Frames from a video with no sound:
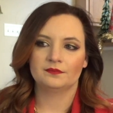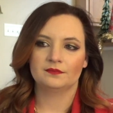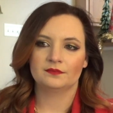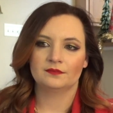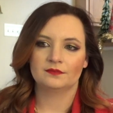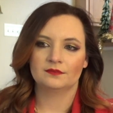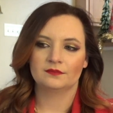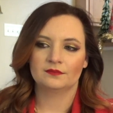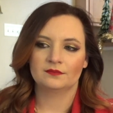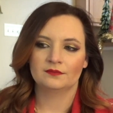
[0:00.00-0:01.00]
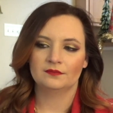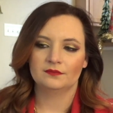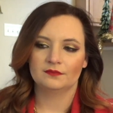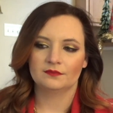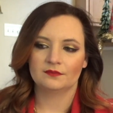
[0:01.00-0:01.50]

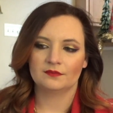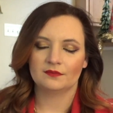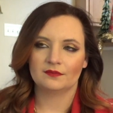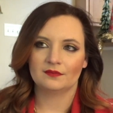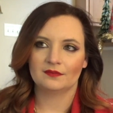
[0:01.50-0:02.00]
Nobody speaks.